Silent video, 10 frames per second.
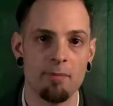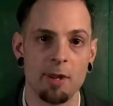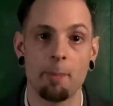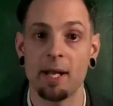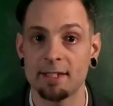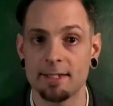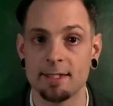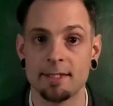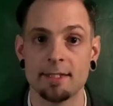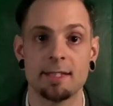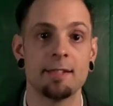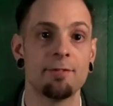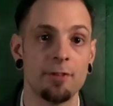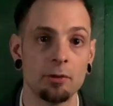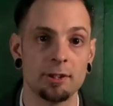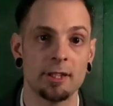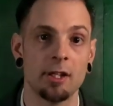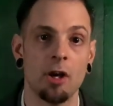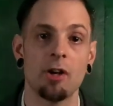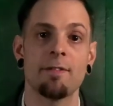the Pattersons defaulted
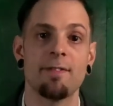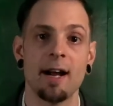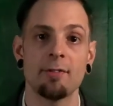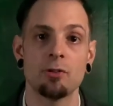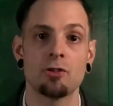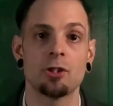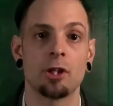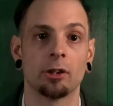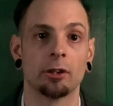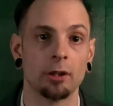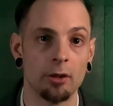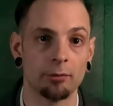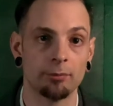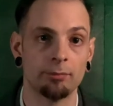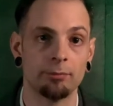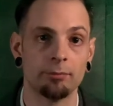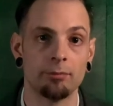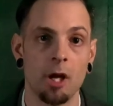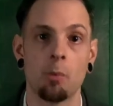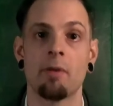on a $500 loan,
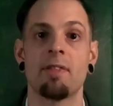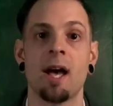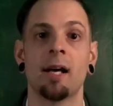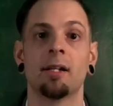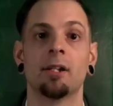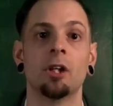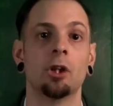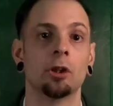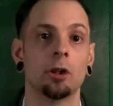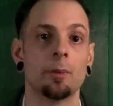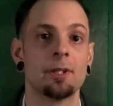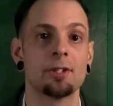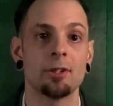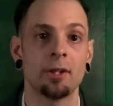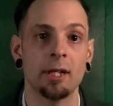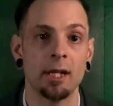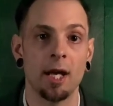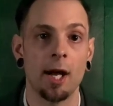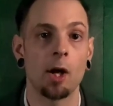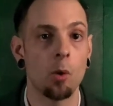and with that, Louis Sonny
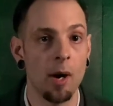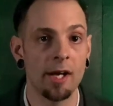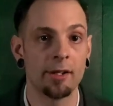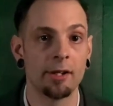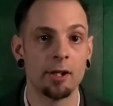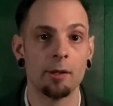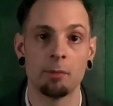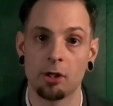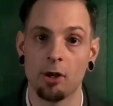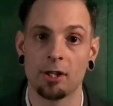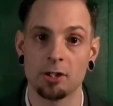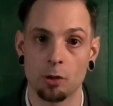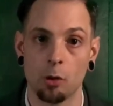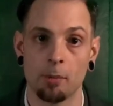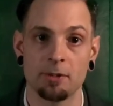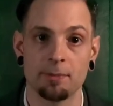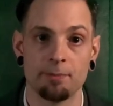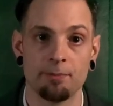acquired McCurdy's corpse.